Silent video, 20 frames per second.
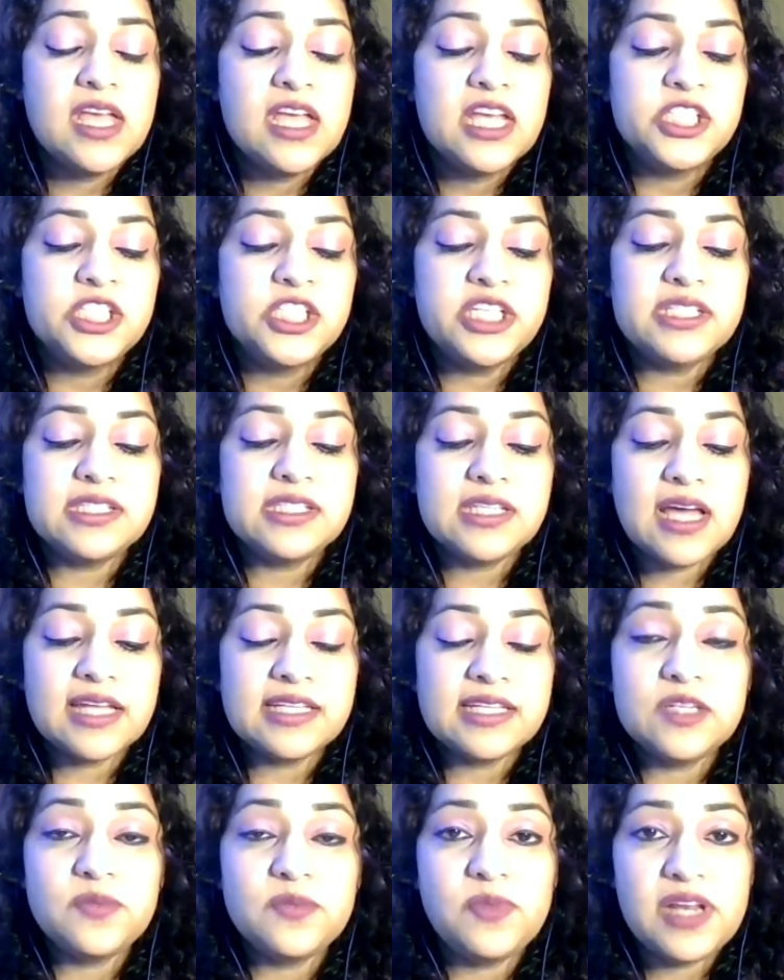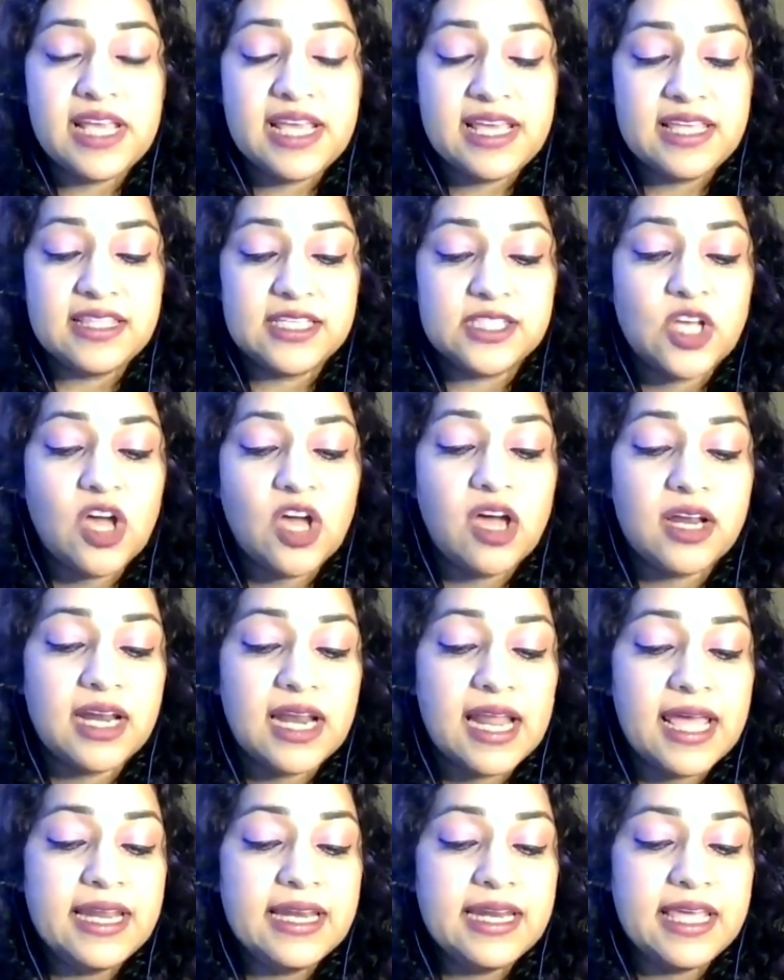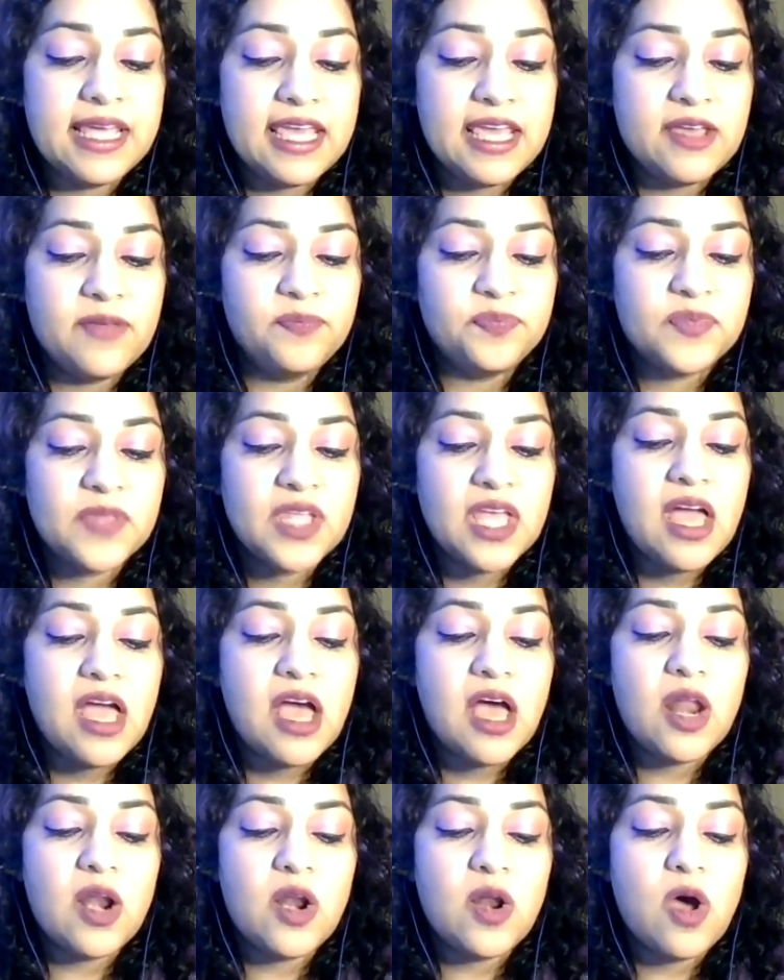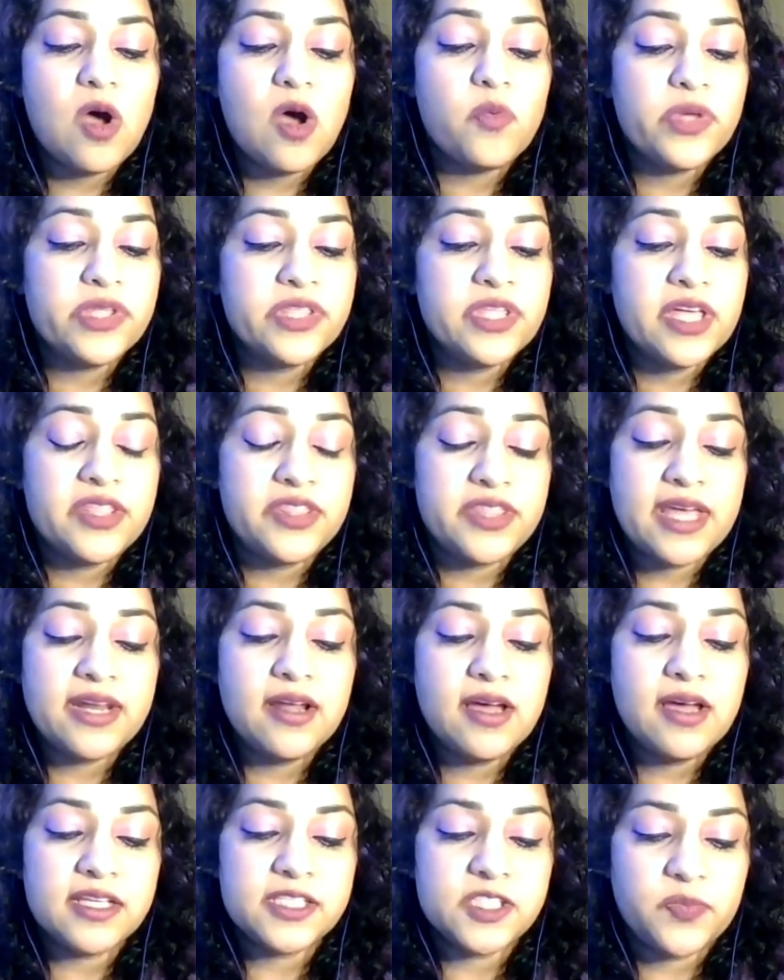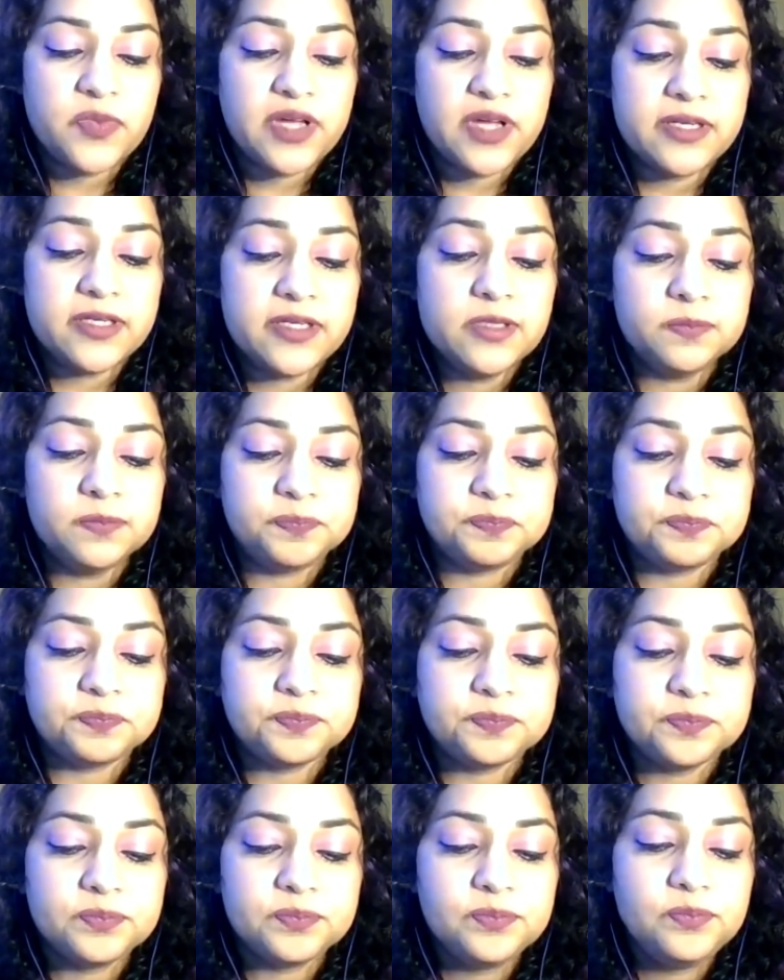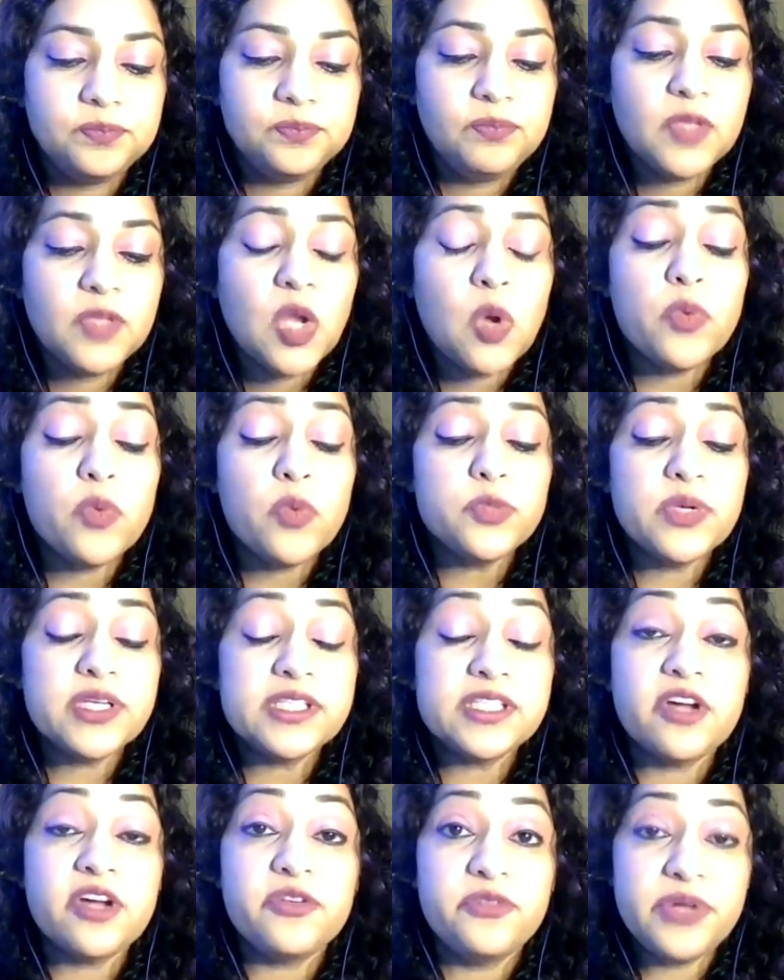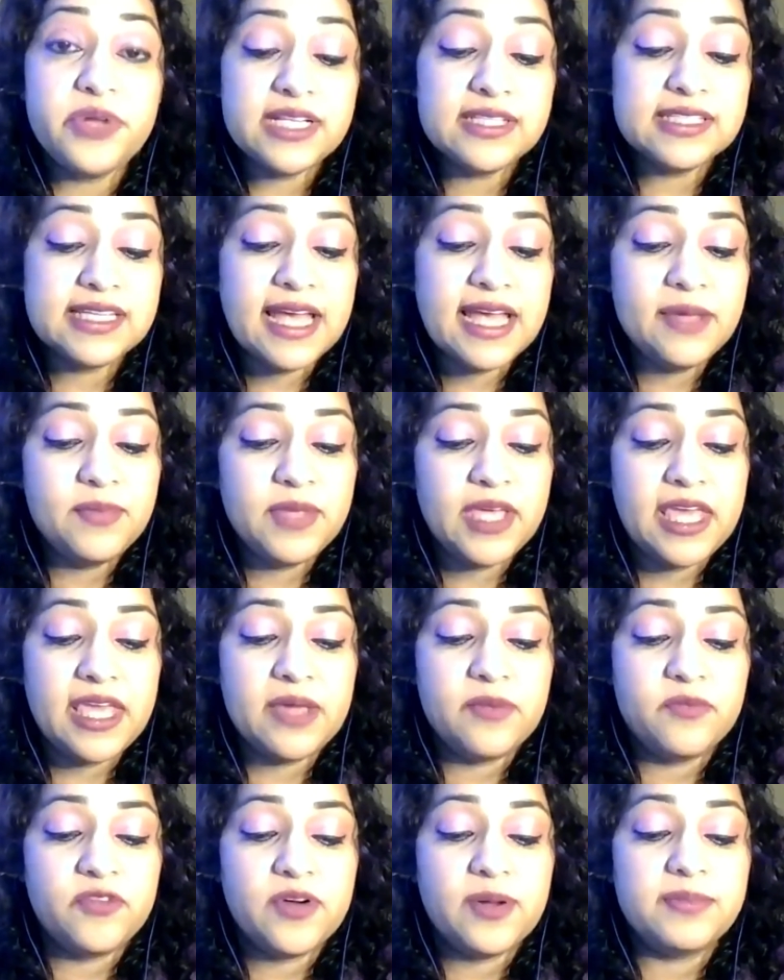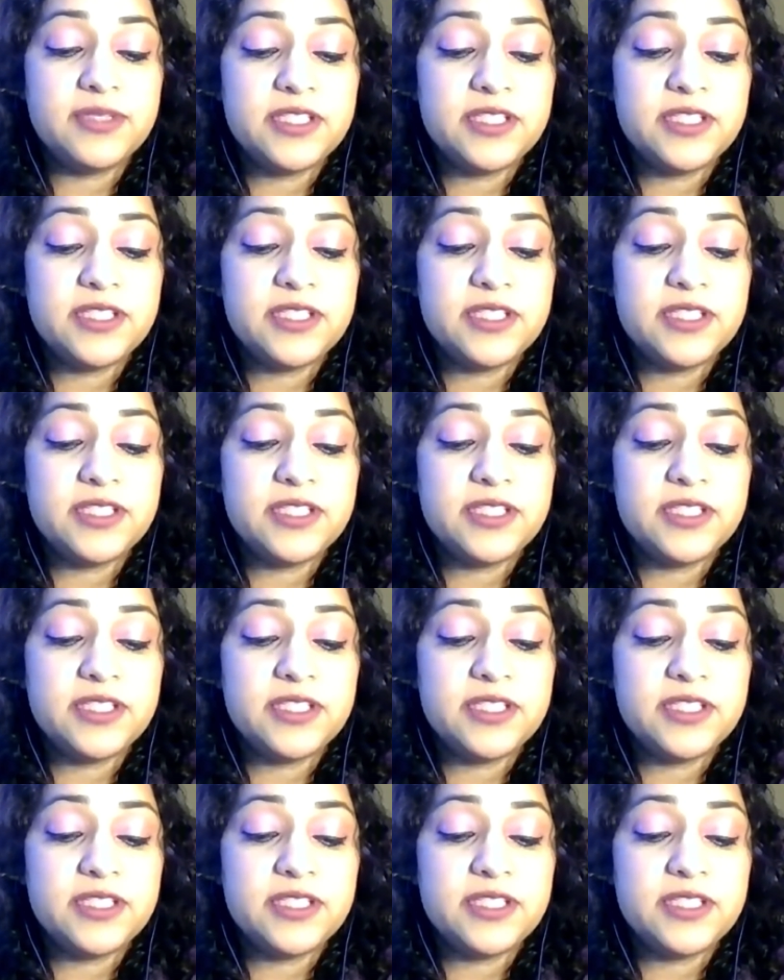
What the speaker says: She started playing this online game along with her then husband, which was a real-time game from